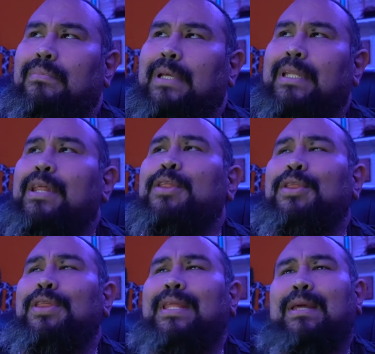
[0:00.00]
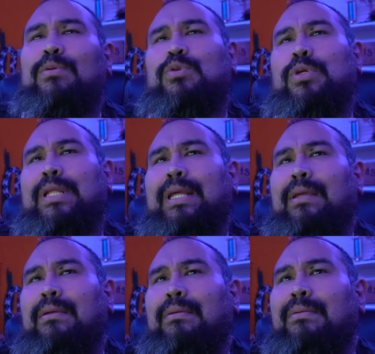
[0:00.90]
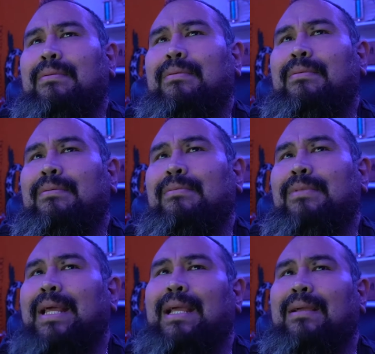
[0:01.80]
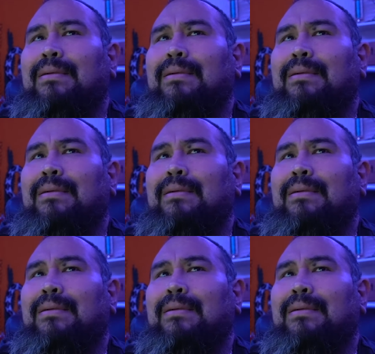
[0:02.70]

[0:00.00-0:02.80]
Another thing that was really, like,